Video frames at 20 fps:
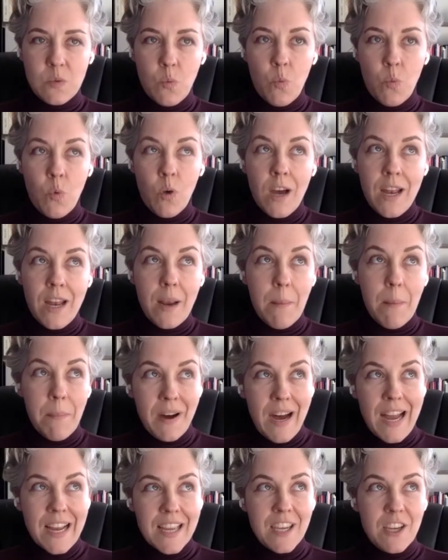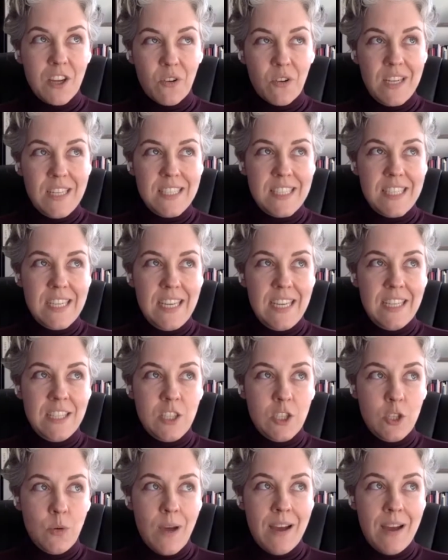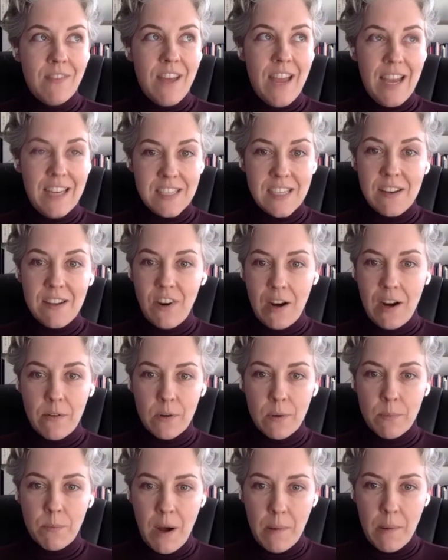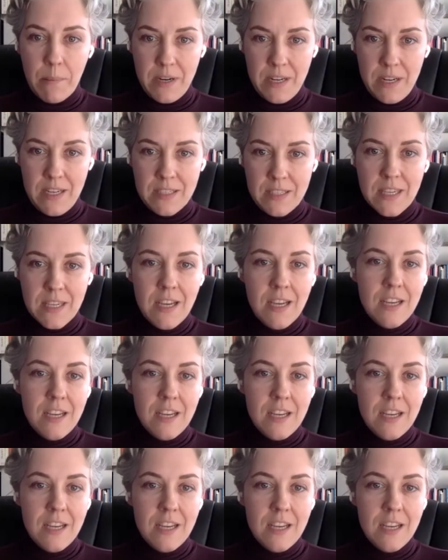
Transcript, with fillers: One, black and green tea do have antiviral properties,